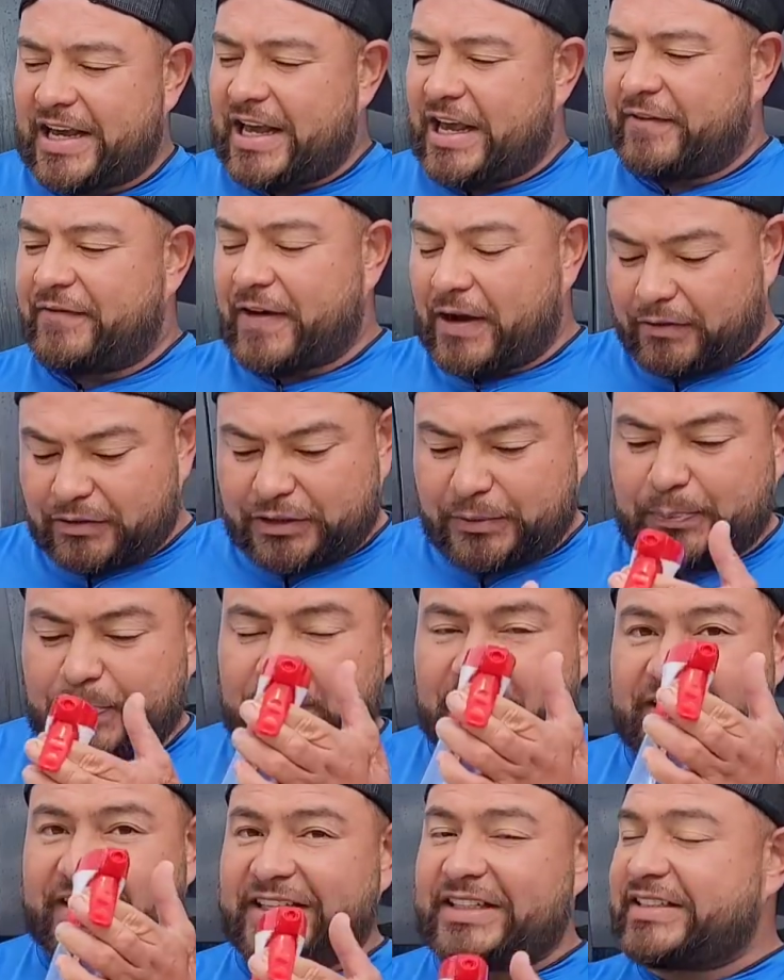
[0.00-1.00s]
if I was to
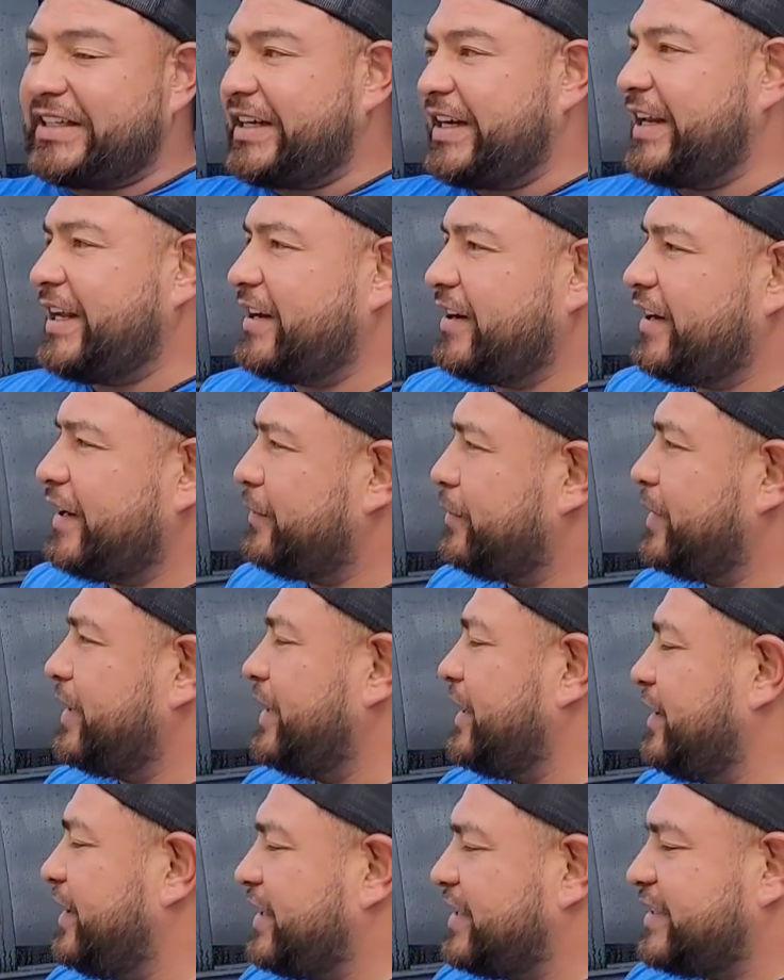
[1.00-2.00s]
put this in here, it would
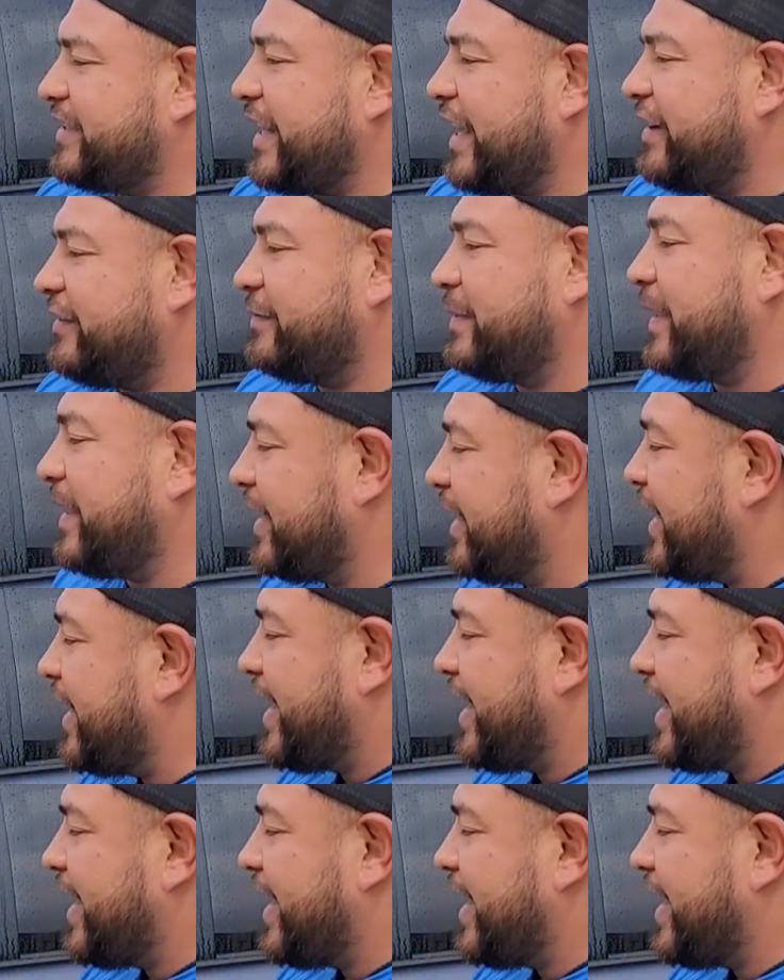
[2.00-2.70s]
literally save me